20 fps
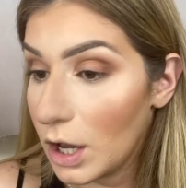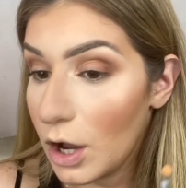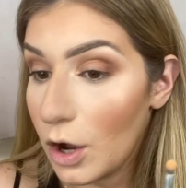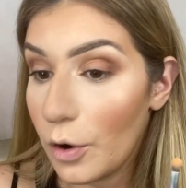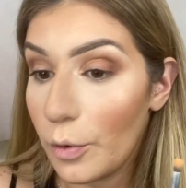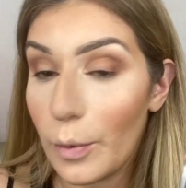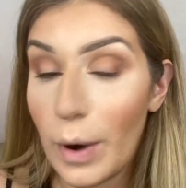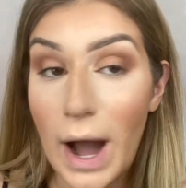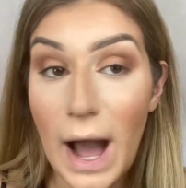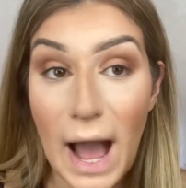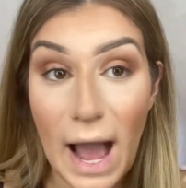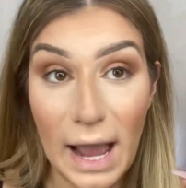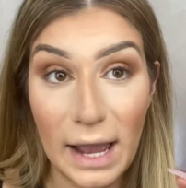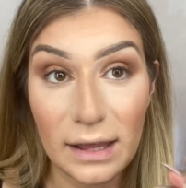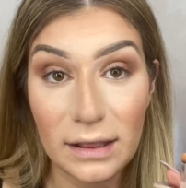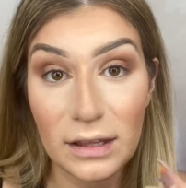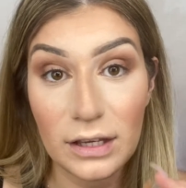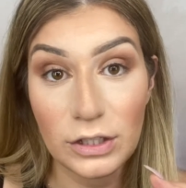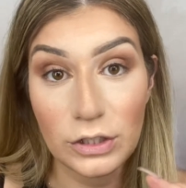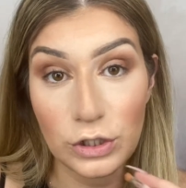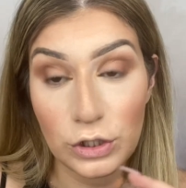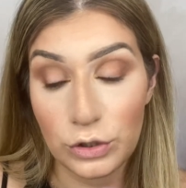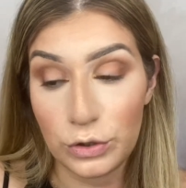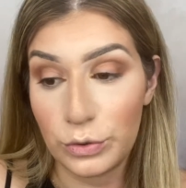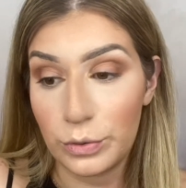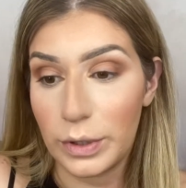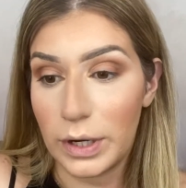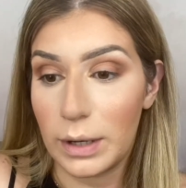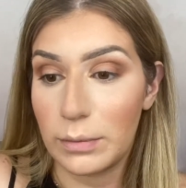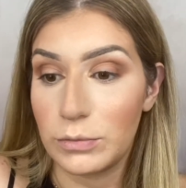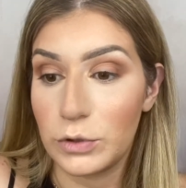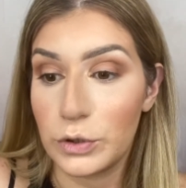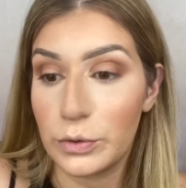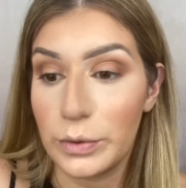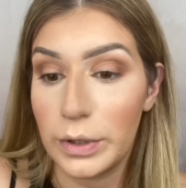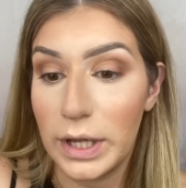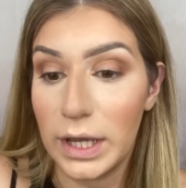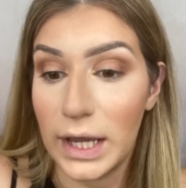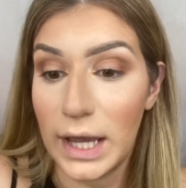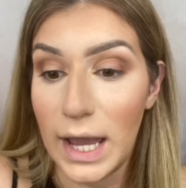What I like to do when I'm
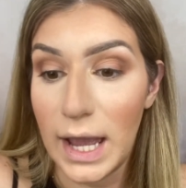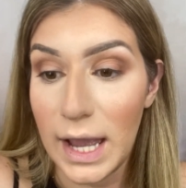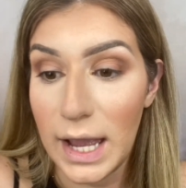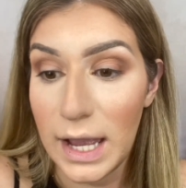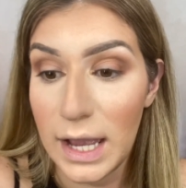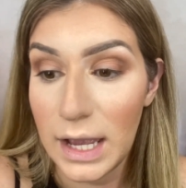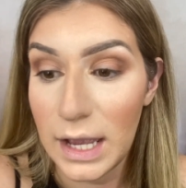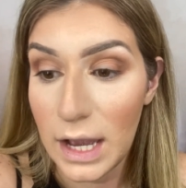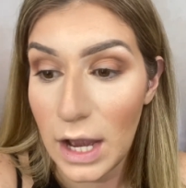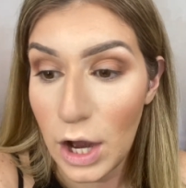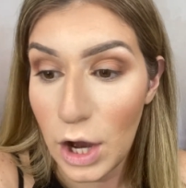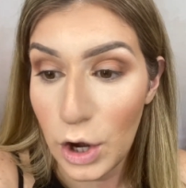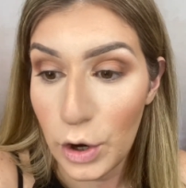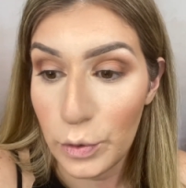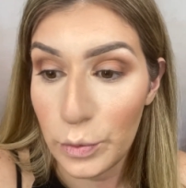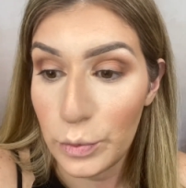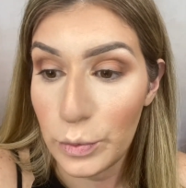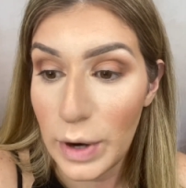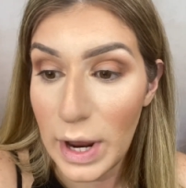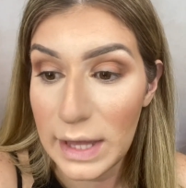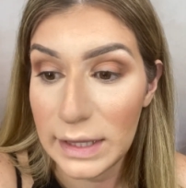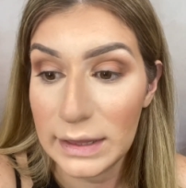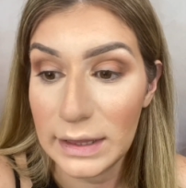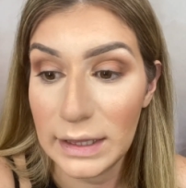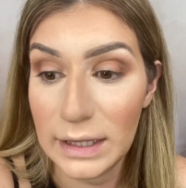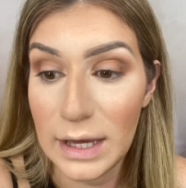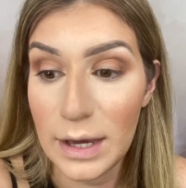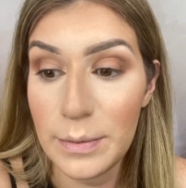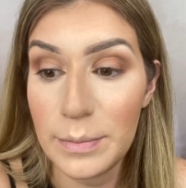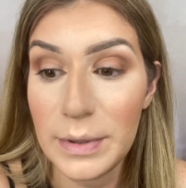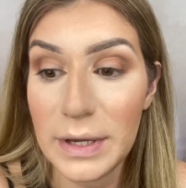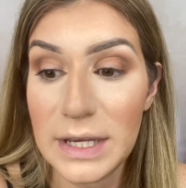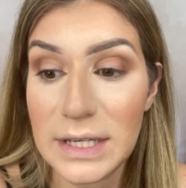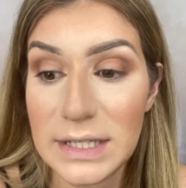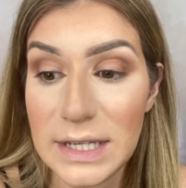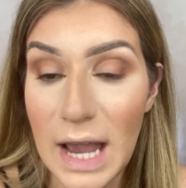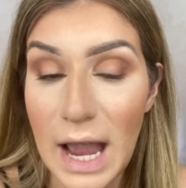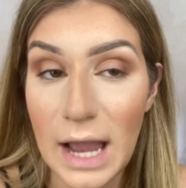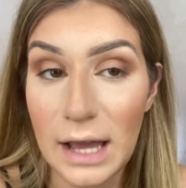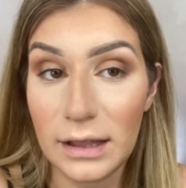doing a red lip is
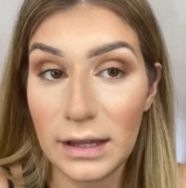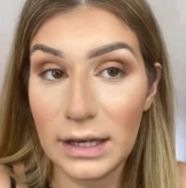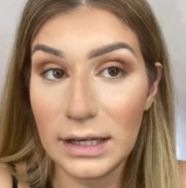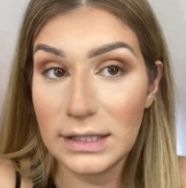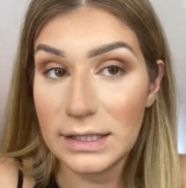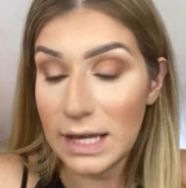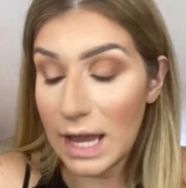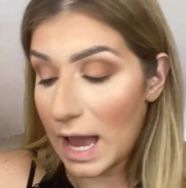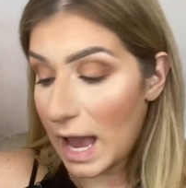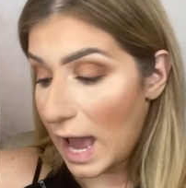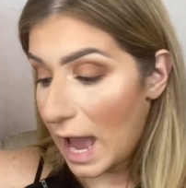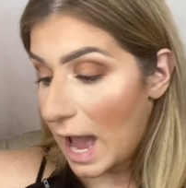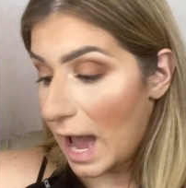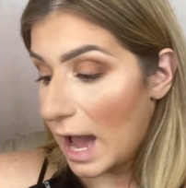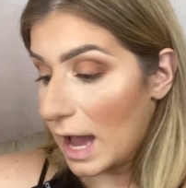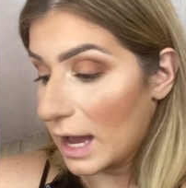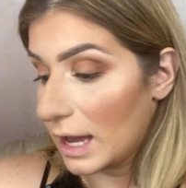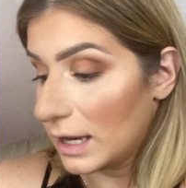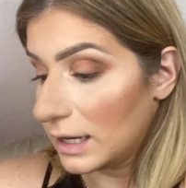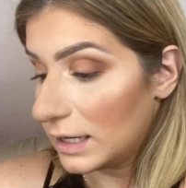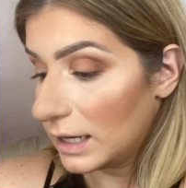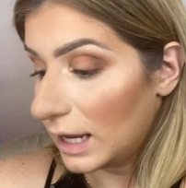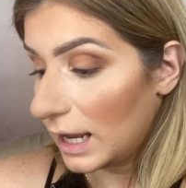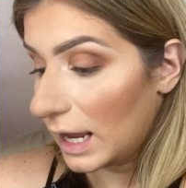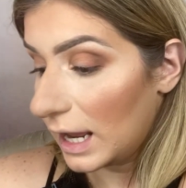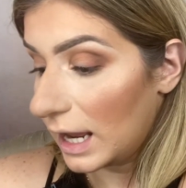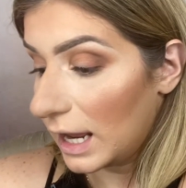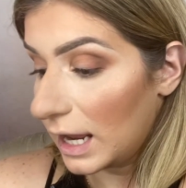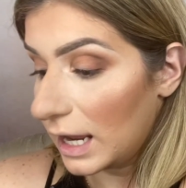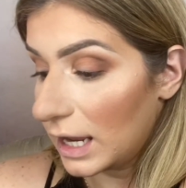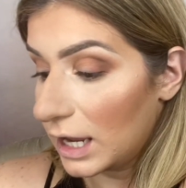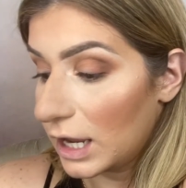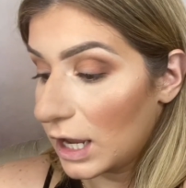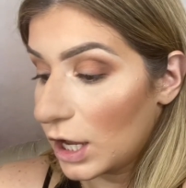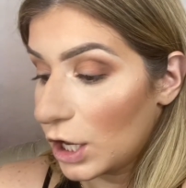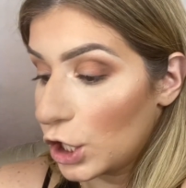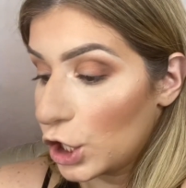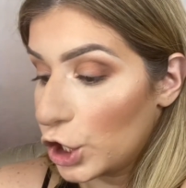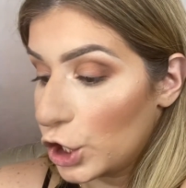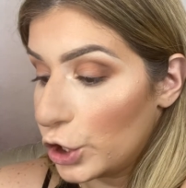I like to add a
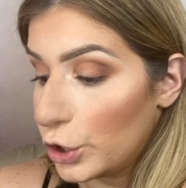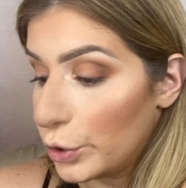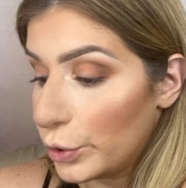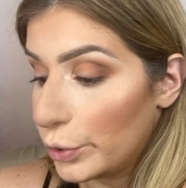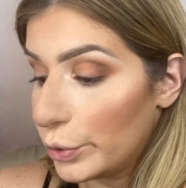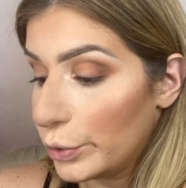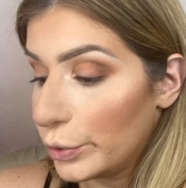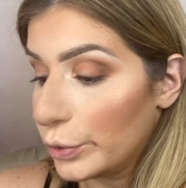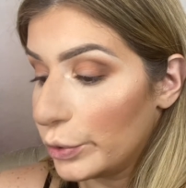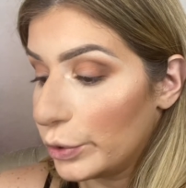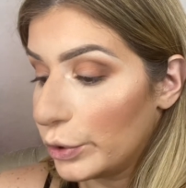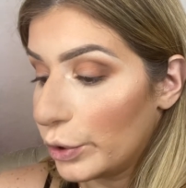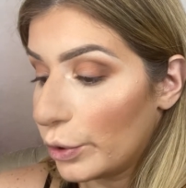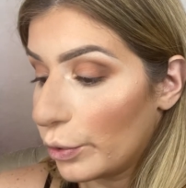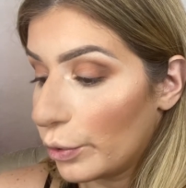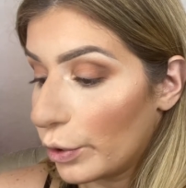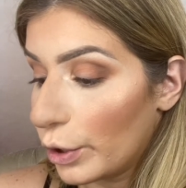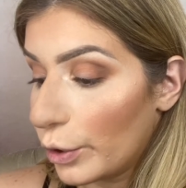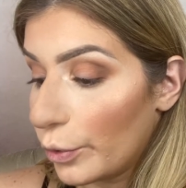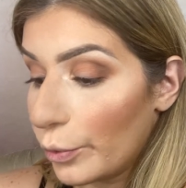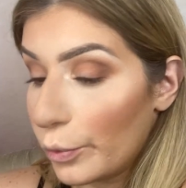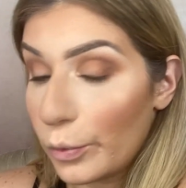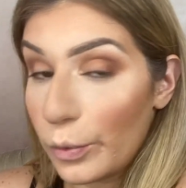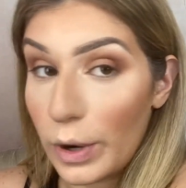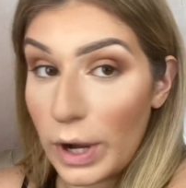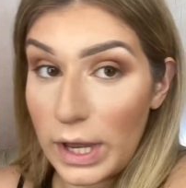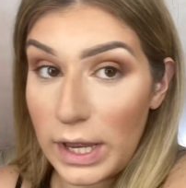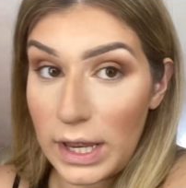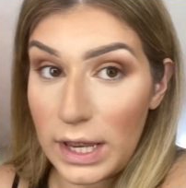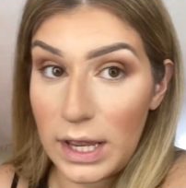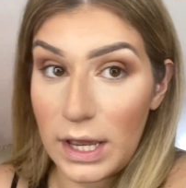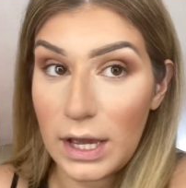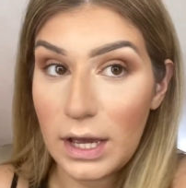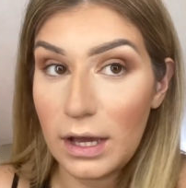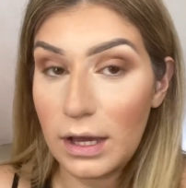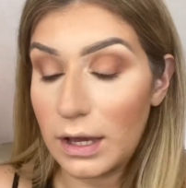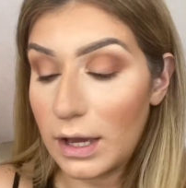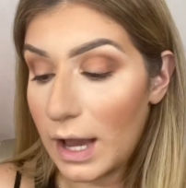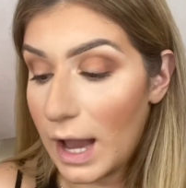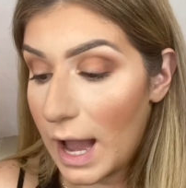nude or white
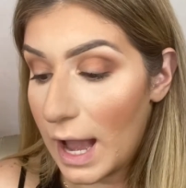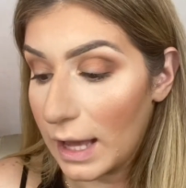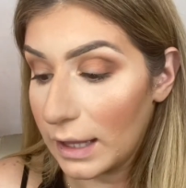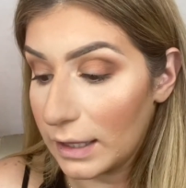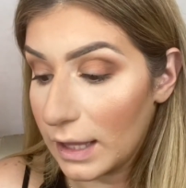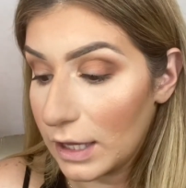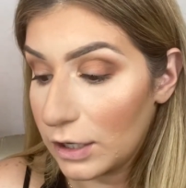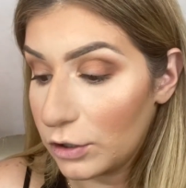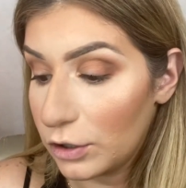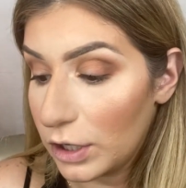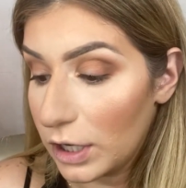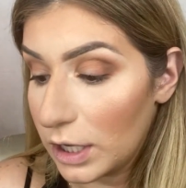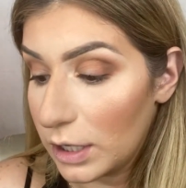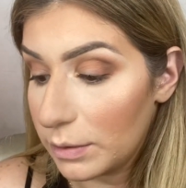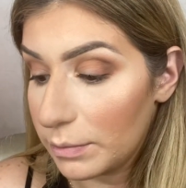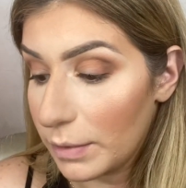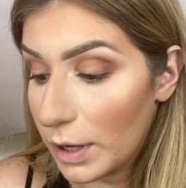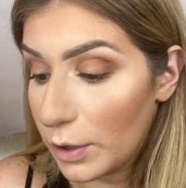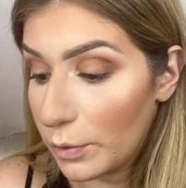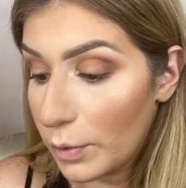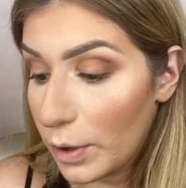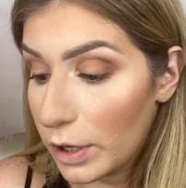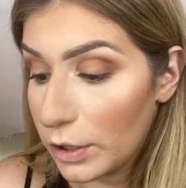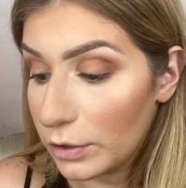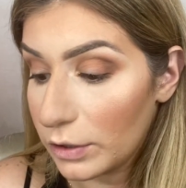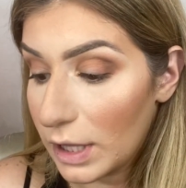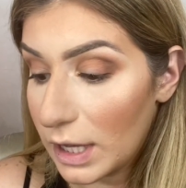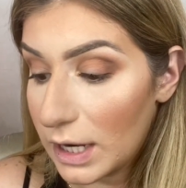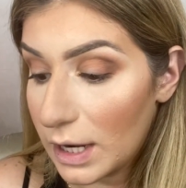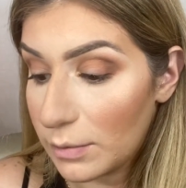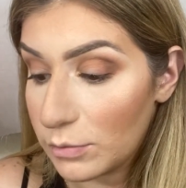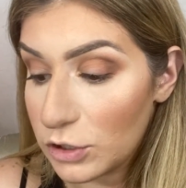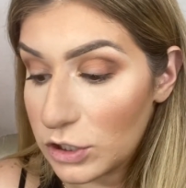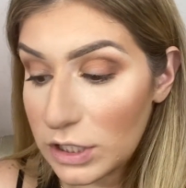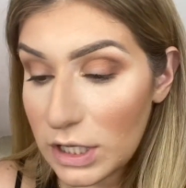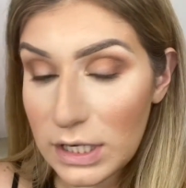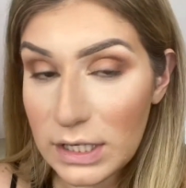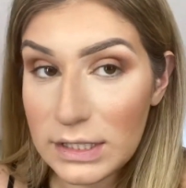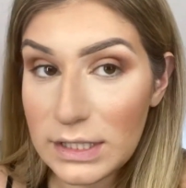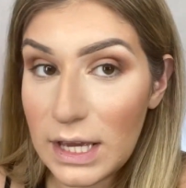eyeliner in my waterline. I'm just
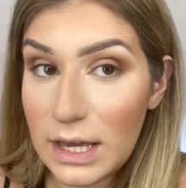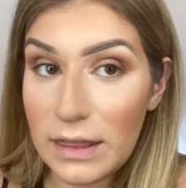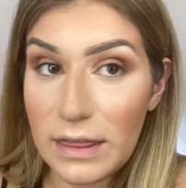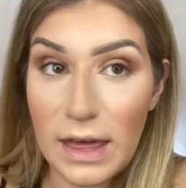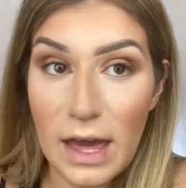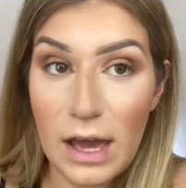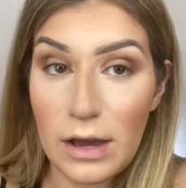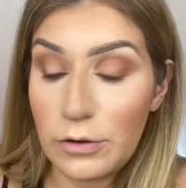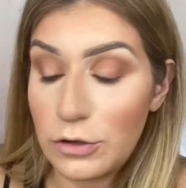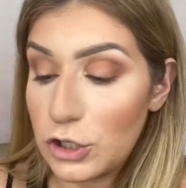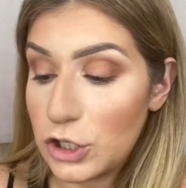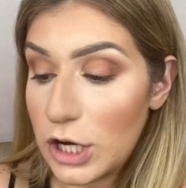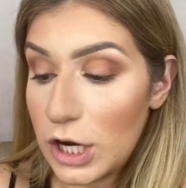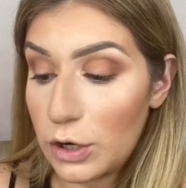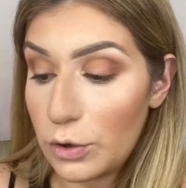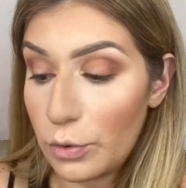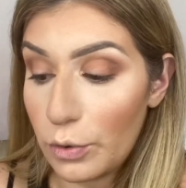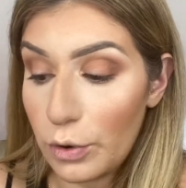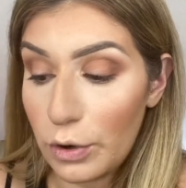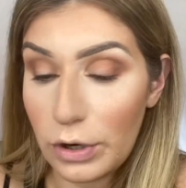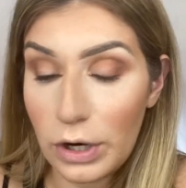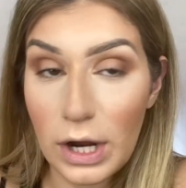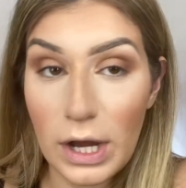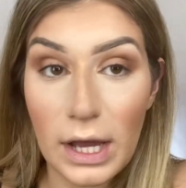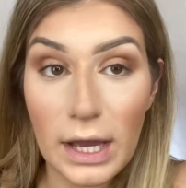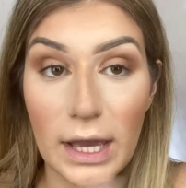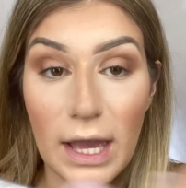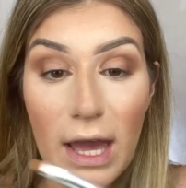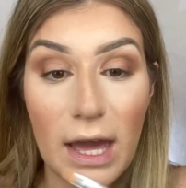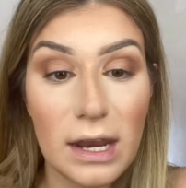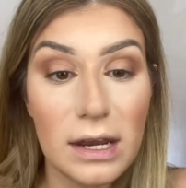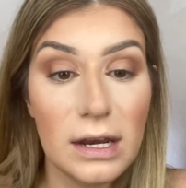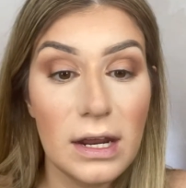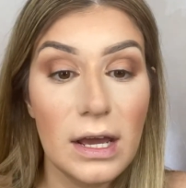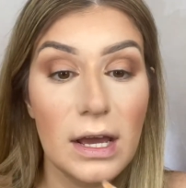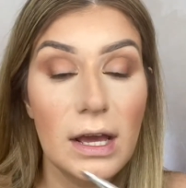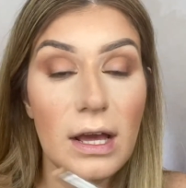gonna take that shade Aura again,